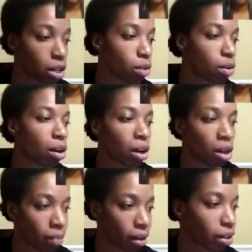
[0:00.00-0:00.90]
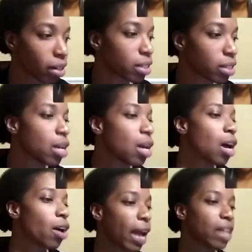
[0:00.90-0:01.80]
So, oh my goodness.
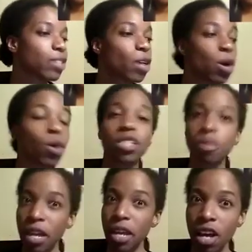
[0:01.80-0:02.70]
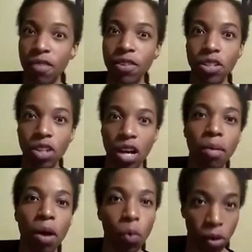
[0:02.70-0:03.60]
Okay, so speaking of talking
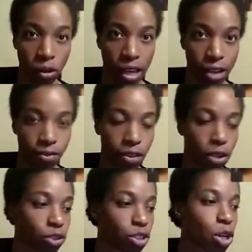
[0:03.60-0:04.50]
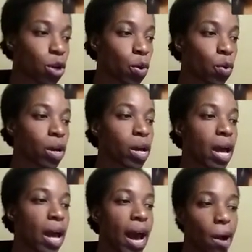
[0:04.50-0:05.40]
about work-life flow, so
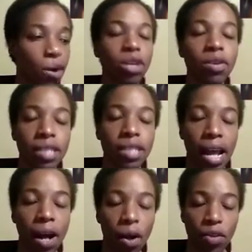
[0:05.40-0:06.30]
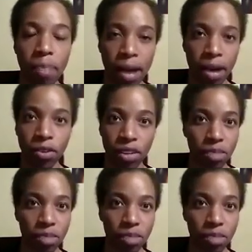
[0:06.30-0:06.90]
how do you set healthy boundaries?